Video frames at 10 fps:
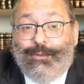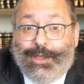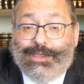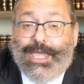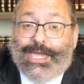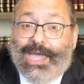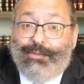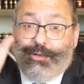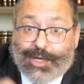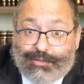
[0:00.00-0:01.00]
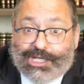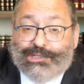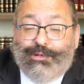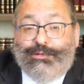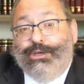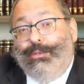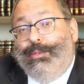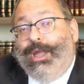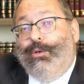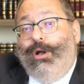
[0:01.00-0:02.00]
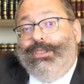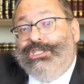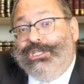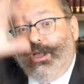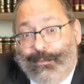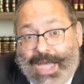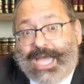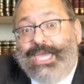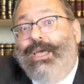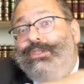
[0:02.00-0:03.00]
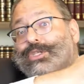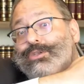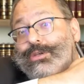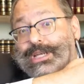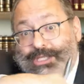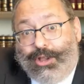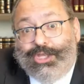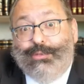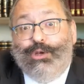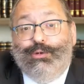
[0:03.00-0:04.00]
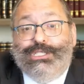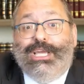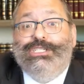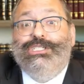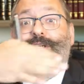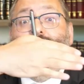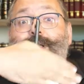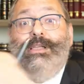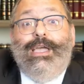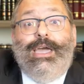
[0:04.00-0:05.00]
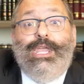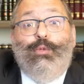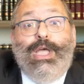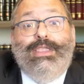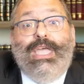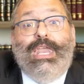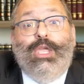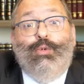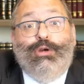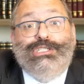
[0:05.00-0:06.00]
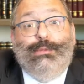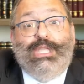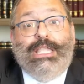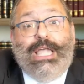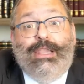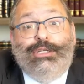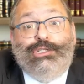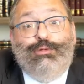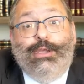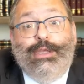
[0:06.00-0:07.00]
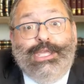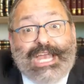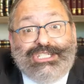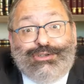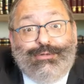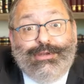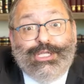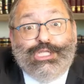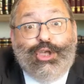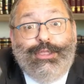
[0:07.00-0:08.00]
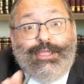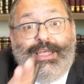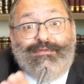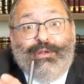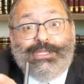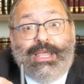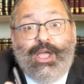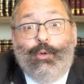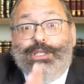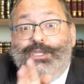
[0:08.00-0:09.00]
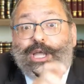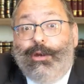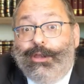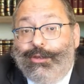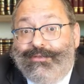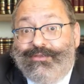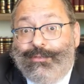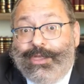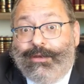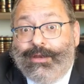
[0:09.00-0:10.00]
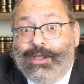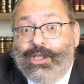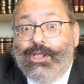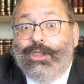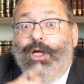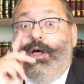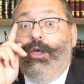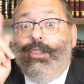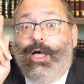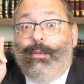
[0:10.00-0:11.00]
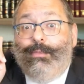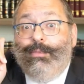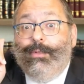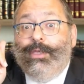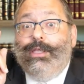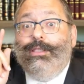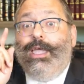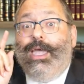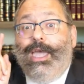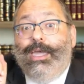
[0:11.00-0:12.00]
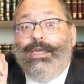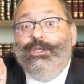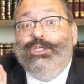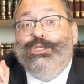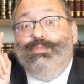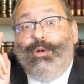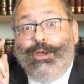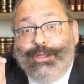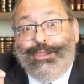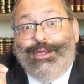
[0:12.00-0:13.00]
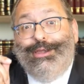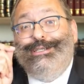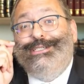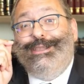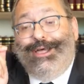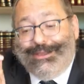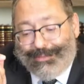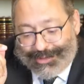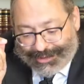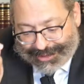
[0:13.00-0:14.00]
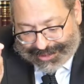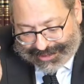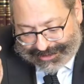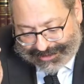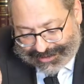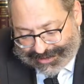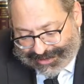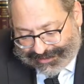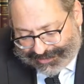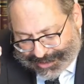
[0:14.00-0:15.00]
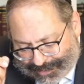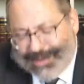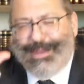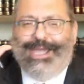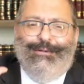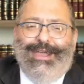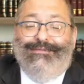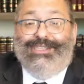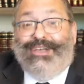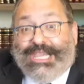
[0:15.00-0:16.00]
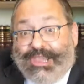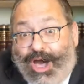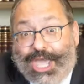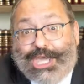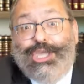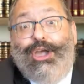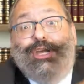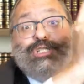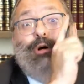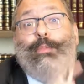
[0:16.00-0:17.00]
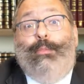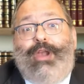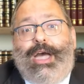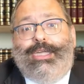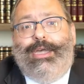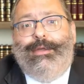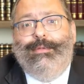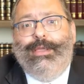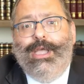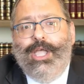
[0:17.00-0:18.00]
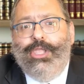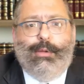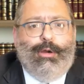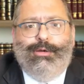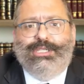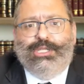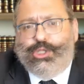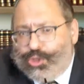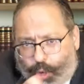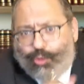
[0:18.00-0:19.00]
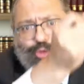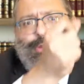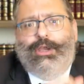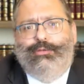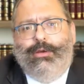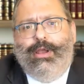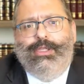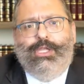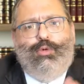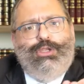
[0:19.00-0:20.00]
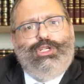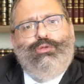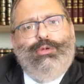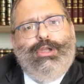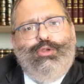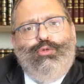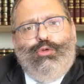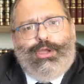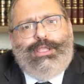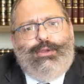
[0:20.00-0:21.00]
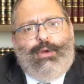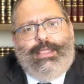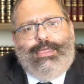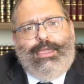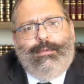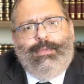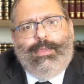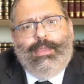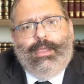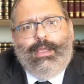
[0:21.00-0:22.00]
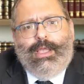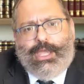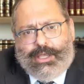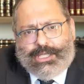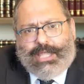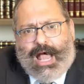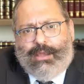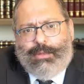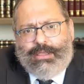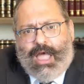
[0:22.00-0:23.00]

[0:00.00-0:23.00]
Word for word: One day he came during Krishma. Yeshua ben Prachi wanted he should come back. He understood it as ultimate rejection. And he went and he worshipped idolatry. Yeshu. Soite memzan. What does the Gemara learn from there? La'olam tehei smoiloi shaladim doicha v'yamin mekarevis v'loi ki Yeshua ben prachya. The Gemara says, don't do like Rishon Brachi. says, what did Rishon Brachi do wrong? He did the right thing. Here's a Talmud.